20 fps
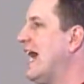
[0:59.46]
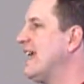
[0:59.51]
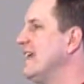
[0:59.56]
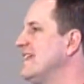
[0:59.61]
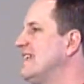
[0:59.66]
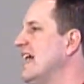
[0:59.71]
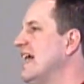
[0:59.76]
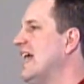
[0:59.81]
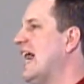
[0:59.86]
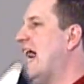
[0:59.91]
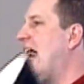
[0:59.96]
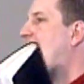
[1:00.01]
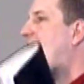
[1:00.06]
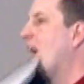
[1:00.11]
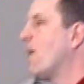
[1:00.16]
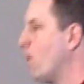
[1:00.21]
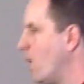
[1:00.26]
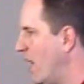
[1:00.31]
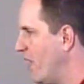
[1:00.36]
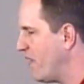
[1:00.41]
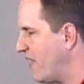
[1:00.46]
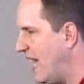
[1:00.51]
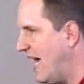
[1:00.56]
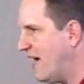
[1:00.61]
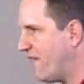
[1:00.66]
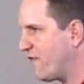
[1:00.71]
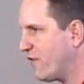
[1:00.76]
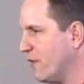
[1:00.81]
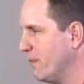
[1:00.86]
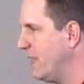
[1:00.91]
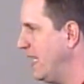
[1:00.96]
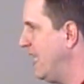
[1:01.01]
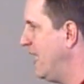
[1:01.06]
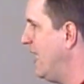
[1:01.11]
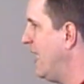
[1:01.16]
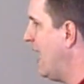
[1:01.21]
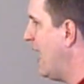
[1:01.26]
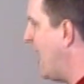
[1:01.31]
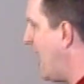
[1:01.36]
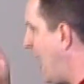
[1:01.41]
I can tell you, I want that for
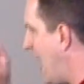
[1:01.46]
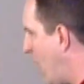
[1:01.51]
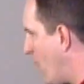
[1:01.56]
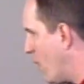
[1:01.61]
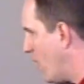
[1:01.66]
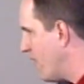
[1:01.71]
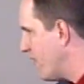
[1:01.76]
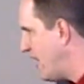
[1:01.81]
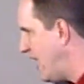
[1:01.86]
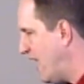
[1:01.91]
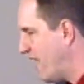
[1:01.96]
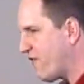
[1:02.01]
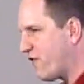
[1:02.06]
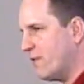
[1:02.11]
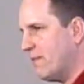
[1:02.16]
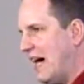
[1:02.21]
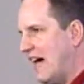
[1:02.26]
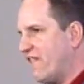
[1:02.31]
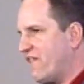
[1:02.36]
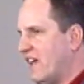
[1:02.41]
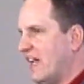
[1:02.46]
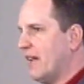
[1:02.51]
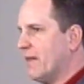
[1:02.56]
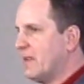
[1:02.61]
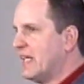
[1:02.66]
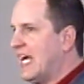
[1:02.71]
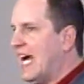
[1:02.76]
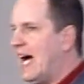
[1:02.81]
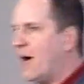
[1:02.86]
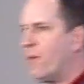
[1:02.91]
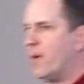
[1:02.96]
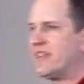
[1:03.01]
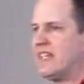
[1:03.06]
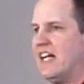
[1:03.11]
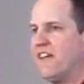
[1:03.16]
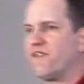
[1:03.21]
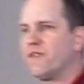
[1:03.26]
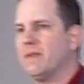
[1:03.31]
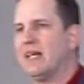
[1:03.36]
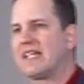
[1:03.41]
me. I want that for my family. I want
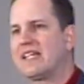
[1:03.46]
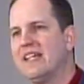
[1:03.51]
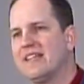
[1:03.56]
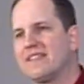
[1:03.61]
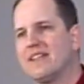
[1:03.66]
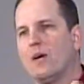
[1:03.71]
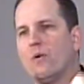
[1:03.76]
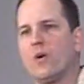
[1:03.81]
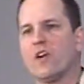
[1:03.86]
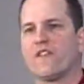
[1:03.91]
that for my kids, and I